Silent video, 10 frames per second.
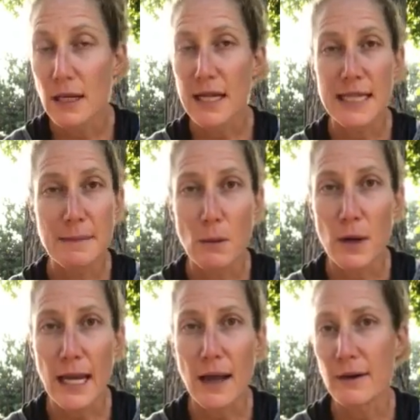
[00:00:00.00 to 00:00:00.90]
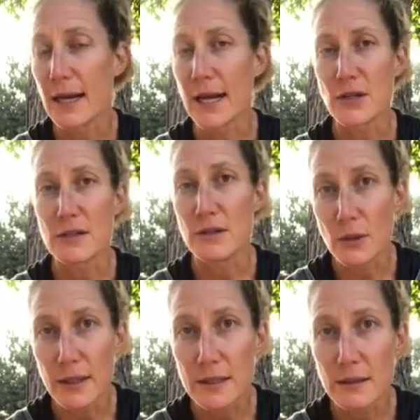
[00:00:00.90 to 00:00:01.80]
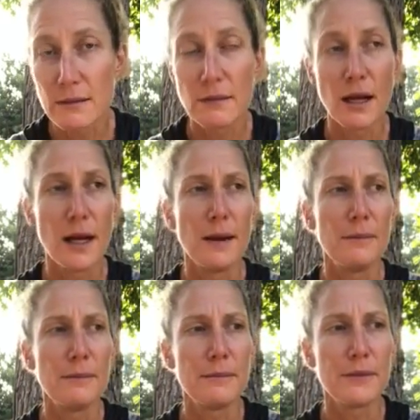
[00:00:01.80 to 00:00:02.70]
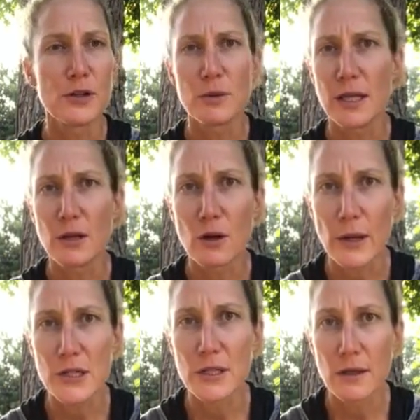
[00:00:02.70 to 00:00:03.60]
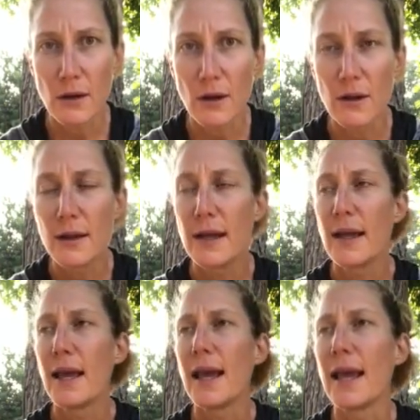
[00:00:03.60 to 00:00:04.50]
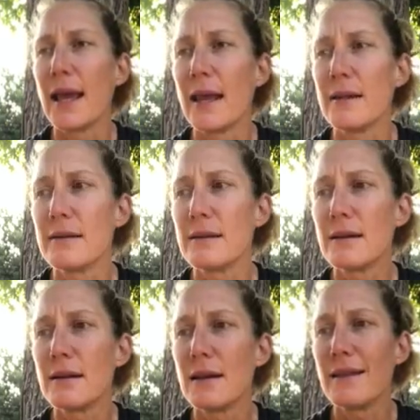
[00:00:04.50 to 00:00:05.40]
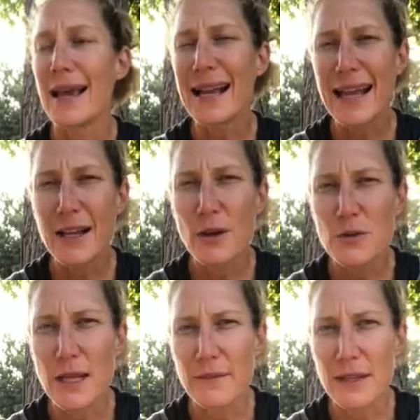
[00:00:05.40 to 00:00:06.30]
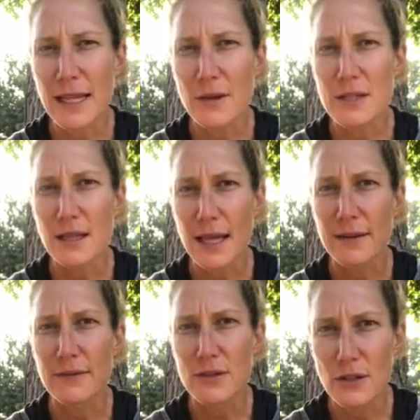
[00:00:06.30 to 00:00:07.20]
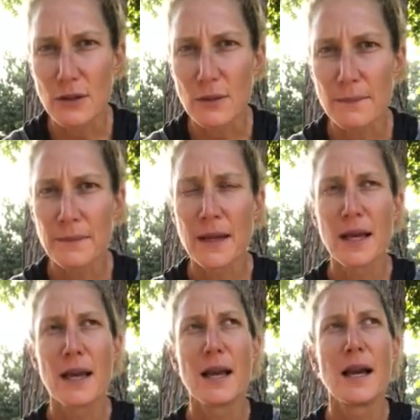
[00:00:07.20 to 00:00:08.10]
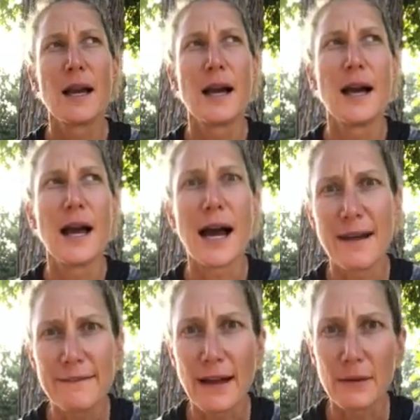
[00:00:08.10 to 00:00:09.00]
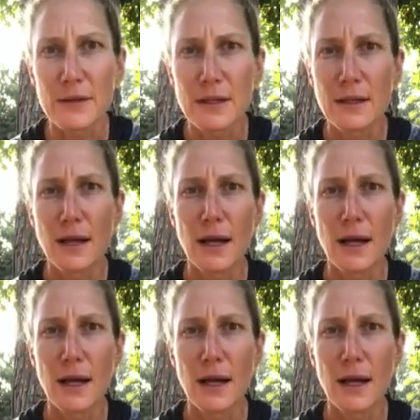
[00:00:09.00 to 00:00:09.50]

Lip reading: I see my workout and I just do it. There's really no question at all. And that kind of goes with everything else in life too, I've found.